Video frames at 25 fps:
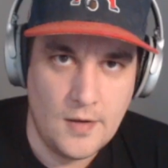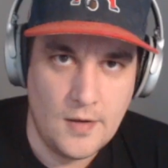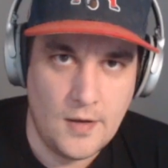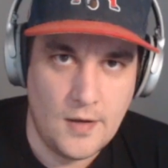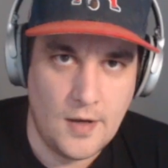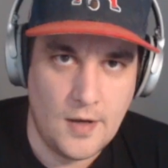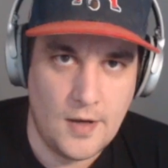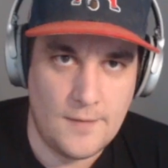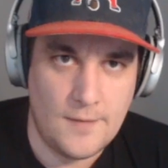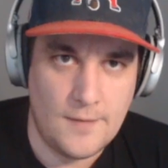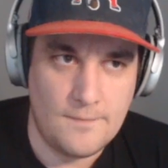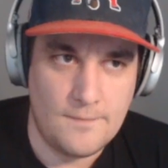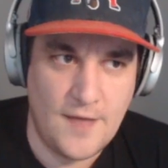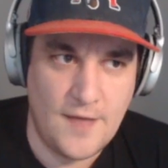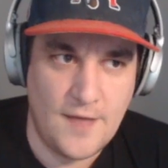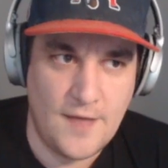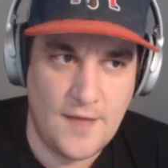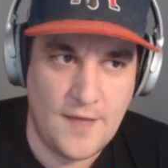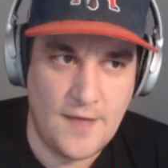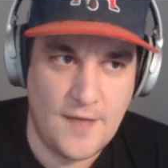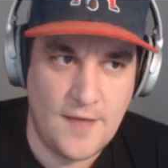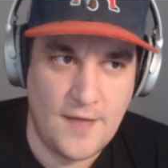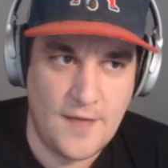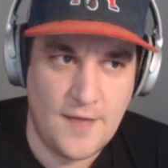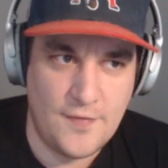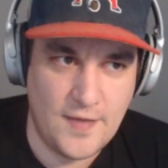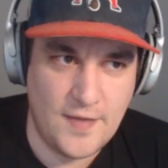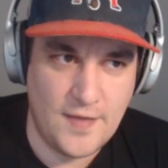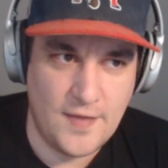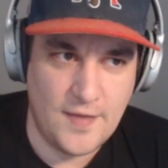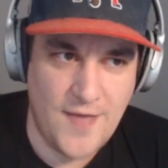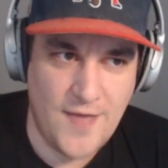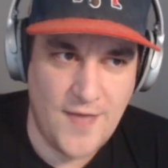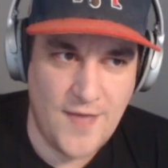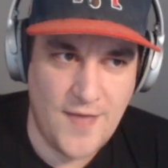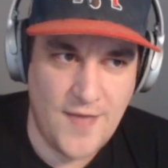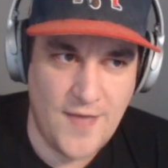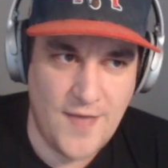I
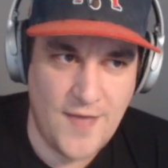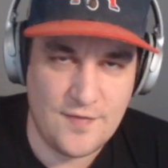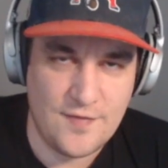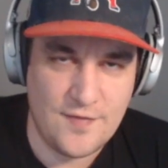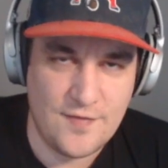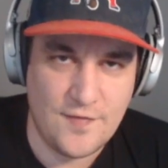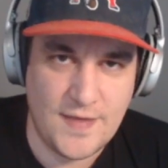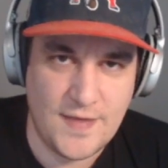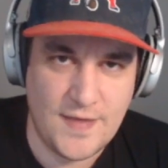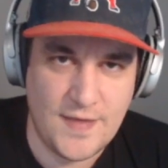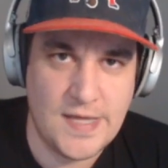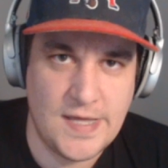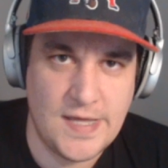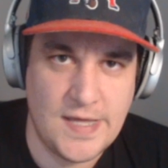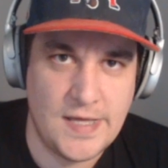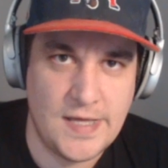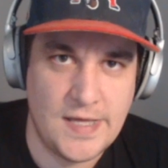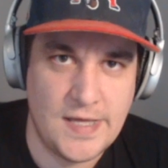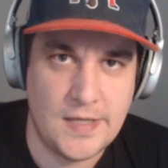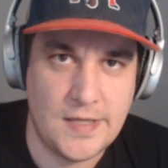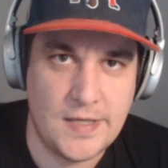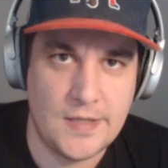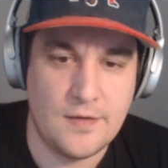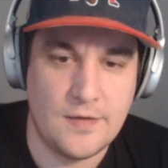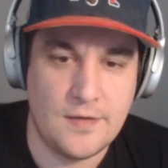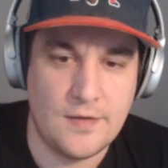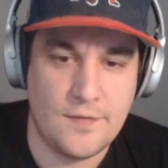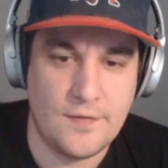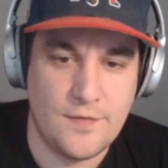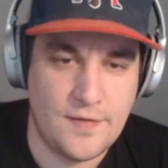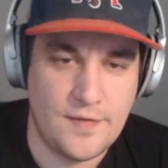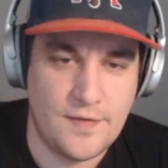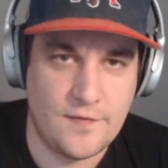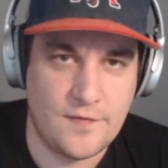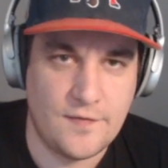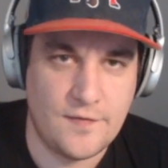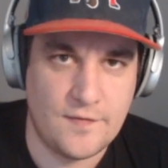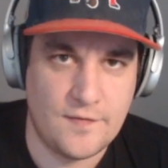think that is the key
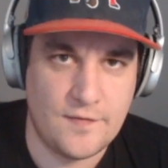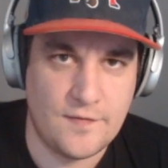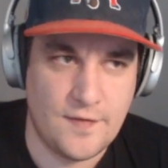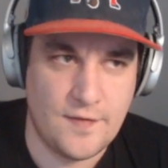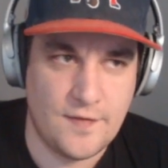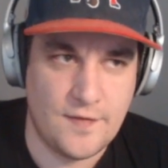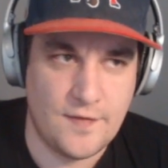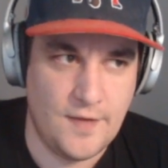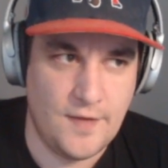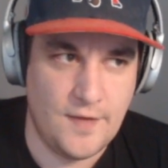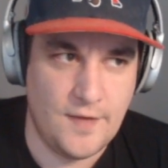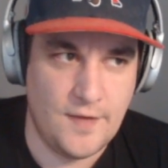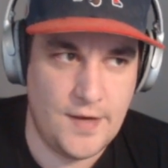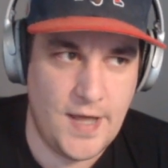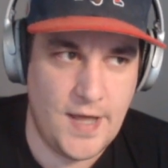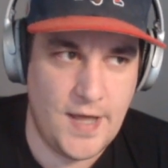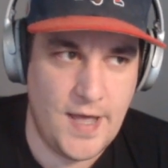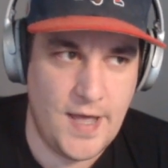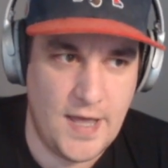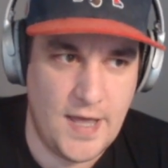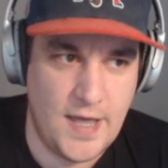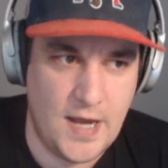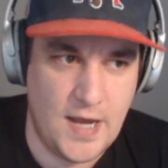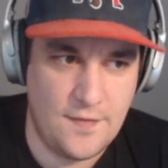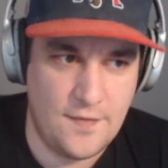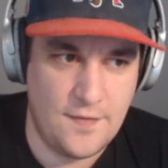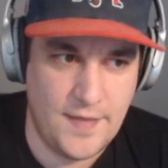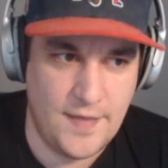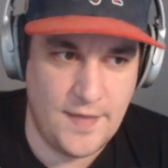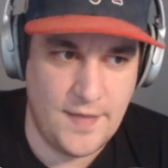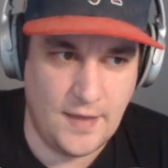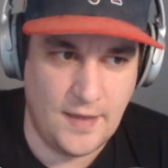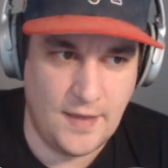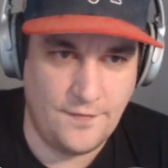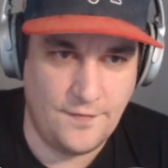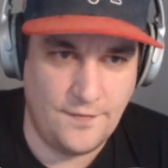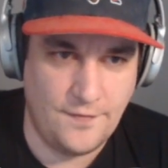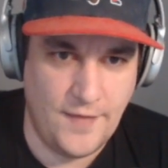this Sunday, and I
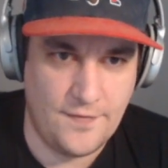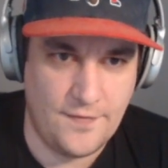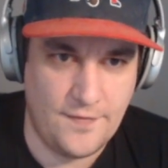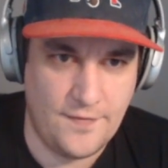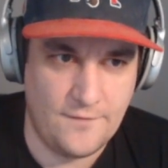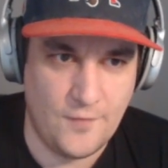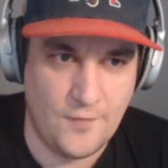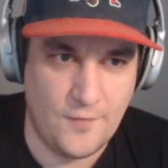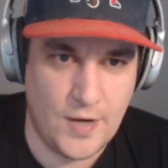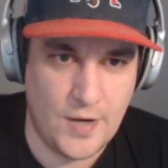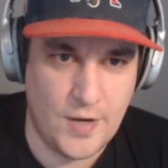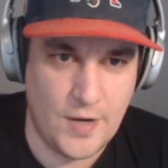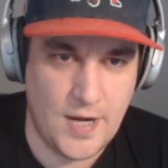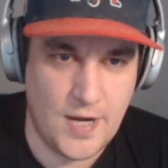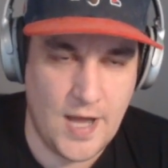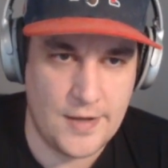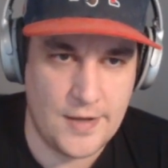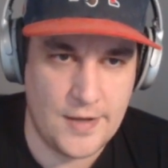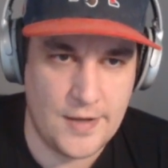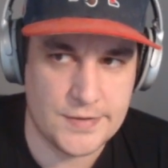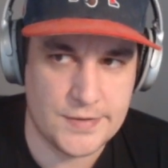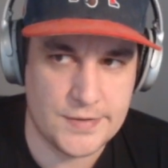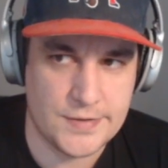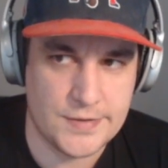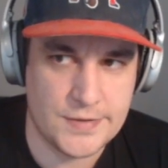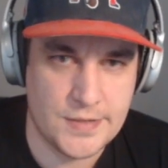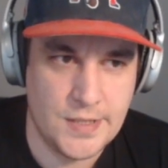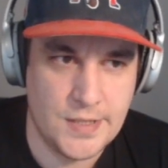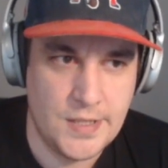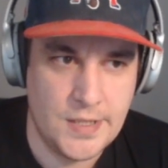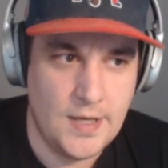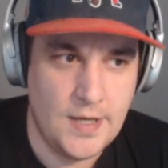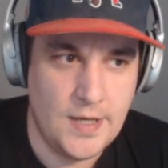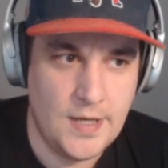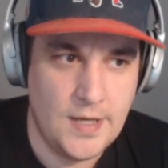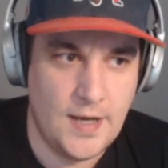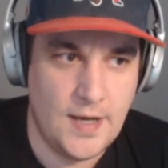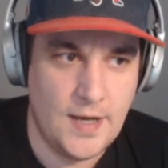think that the 49ers
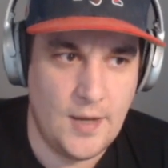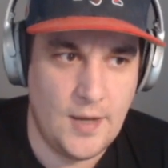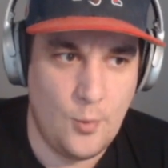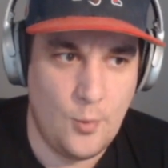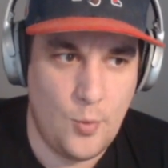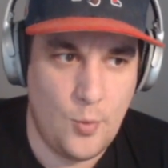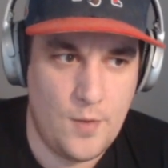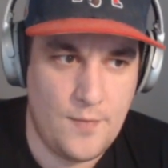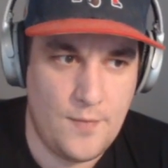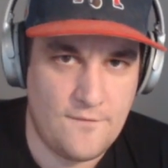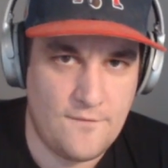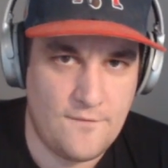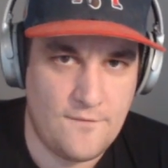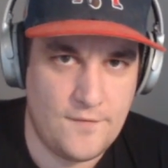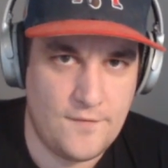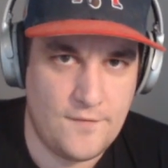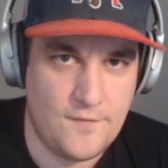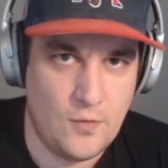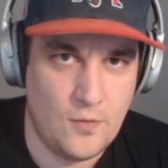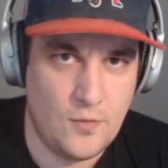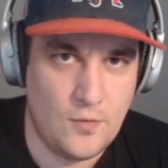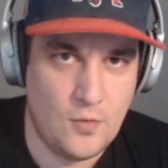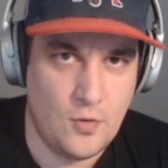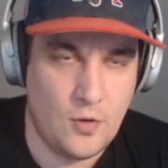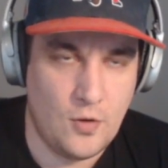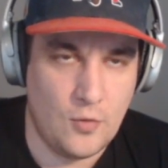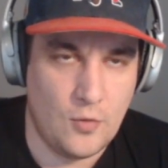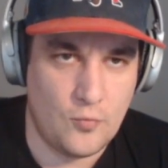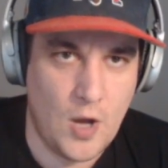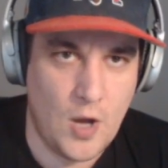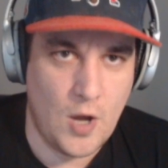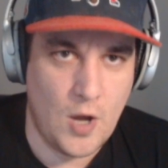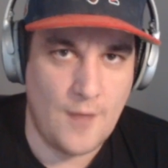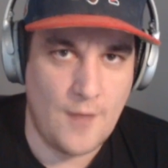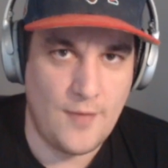win by a field goal.